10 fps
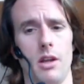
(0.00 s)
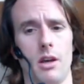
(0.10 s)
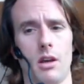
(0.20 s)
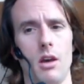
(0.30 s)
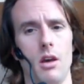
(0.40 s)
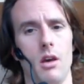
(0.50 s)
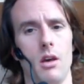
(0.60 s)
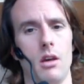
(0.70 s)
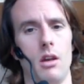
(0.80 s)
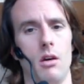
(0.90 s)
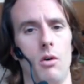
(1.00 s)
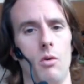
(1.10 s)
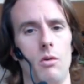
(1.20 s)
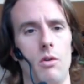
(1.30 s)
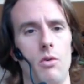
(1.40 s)
Like, you
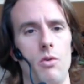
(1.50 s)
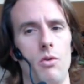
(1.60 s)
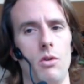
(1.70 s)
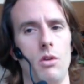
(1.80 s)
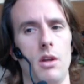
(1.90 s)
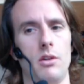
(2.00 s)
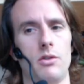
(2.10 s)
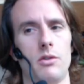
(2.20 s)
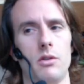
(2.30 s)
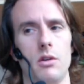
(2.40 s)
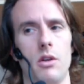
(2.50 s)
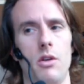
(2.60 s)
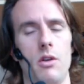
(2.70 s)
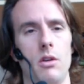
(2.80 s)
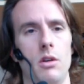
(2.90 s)
know, it's
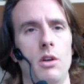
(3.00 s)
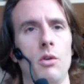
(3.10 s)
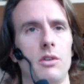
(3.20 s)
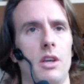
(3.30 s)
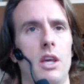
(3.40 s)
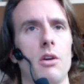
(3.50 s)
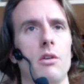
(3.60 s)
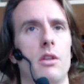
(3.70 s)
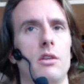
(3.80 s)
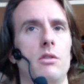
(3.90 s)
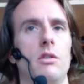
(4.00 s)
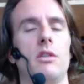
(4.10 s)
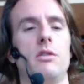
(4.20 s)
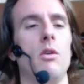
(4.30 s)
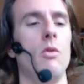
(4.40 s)
you don't hear there's
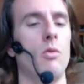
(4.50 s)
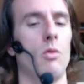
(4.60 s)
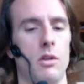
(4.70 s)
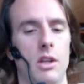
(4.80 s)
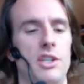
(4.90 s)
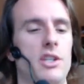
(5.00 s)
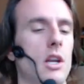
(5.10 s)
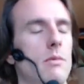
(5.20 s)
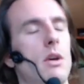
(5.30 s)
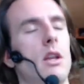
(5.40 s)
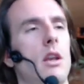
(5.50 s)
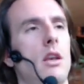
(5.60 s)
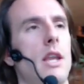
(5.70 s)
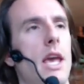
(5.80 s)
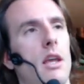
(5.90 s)
there's no legitimate
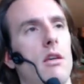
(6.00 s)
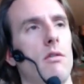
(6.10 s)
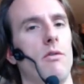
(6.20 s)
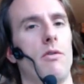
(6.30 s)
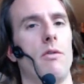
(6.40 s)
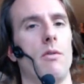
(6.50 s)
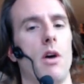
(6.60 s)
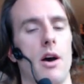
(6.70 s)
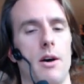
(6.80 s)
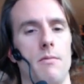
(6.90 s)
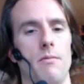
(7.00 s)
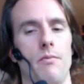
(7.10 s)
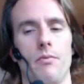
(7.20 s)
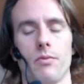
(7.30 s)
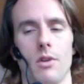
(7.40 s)
negative um,
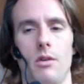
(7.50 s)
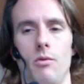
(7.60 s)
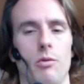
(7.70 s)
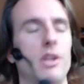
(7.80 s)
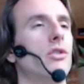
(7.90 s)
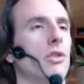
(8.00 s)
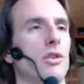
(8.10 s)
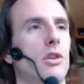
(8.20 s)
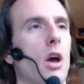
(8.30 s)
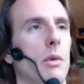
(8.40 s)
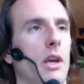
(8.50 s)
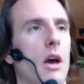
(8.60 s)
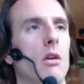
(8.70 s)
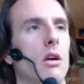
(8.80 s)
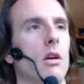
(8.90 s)
research coming
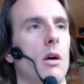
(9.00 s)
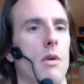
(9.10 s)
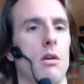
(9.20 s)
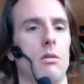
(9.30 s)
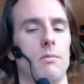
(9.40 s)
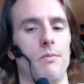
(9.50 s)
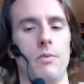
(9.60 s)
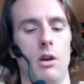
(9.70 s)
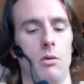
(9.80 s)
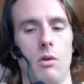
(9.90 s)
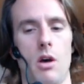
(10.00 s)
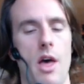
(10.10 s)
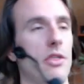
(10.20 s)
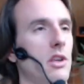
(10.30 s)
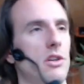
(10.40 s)
out about you know
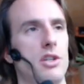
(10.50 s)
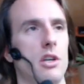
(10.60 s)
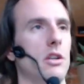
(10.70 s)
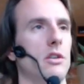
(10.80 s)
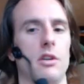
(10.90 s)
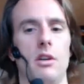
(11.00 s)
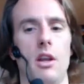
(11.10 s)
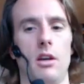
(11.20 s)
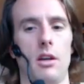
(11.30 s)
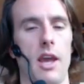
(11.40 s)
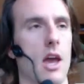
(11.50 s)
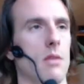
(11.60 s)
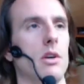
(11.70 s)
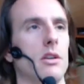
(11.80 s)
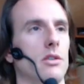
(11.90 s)
entheogens and, and
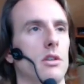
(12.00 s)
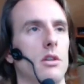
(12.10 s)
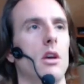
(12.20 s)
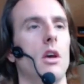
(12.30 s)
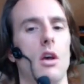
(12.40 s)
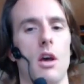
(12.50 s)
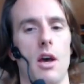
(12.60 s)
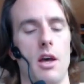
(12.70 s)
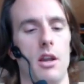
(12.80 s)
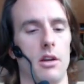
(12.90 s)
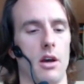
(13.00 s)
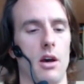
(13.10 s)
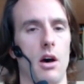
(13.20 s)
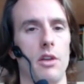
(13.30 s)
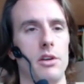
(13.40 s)
cannabis and and uh,
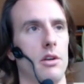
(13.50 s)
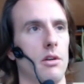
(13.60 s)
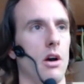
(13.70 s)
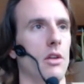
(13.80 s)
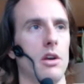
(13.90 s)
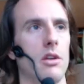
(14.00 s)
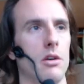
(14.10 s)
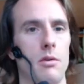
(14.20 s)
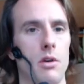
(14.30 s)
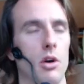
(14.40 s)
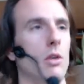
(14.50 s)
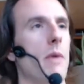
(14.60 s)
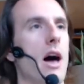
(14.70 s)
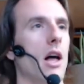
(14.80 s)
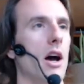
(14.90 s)
all the all the other herb
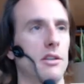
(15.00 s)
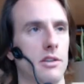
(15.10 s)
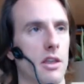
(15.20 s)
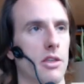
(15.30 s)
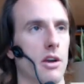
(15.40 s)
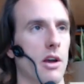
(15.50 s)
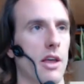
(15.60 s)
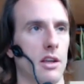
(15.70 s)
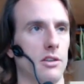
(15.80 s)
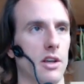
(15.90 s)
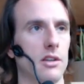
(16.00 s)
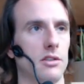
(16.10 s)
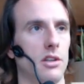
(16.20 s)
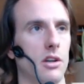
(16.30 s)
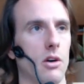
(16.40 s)
allies that there that
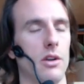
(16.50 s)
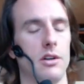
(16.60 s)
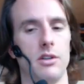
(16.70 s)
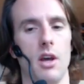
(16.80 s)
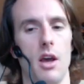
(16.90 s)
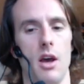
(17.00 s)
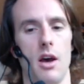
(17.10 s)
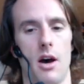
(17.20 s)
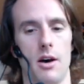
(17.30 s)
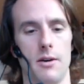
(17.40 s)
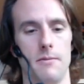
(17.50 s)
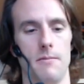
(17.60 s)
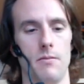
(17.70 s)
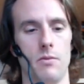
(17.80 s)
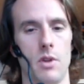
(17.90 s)
exist. You know, there's
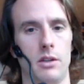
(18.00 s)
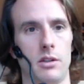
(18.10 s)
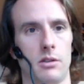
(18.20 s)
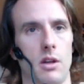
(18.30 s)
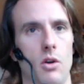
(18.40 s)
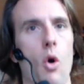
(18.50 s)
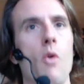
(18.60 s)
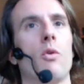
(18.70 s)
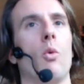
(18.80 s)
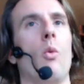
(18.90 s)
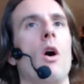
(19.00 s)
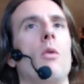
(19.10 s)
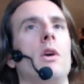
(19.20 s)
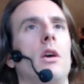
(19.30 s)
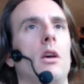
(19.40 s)
um, it's just an
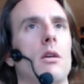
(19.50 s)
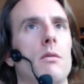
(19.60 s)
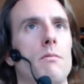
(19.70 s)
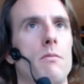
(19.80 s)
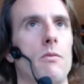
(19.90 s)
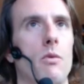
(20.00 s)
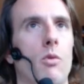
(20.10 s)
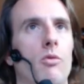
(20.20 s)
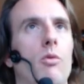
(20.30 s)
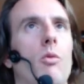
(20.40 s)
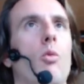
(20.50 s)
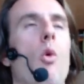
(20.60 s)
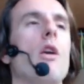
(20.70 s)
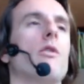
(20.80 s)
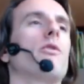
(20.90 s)
overwhelming
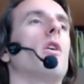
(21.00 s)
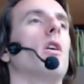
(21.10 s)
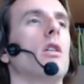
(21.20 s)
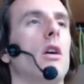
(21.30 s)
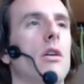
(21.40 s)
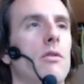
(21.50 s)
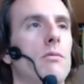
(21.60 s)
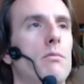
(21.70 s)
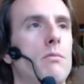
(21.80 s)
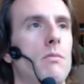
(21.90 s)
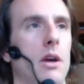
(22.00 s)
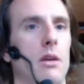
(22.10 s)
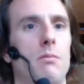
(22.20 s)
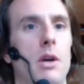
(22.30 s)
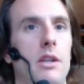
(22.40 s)
waterfall of
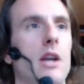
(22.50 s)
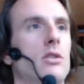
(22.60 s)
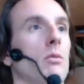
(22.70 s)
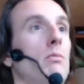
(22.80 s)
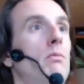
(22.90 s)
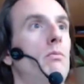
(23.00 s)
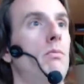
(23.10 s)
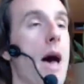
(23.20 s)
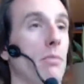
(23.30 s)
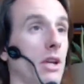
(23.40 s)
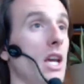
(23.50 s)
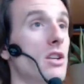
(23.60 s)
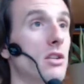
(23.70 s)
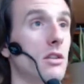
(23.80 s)
like potential applications.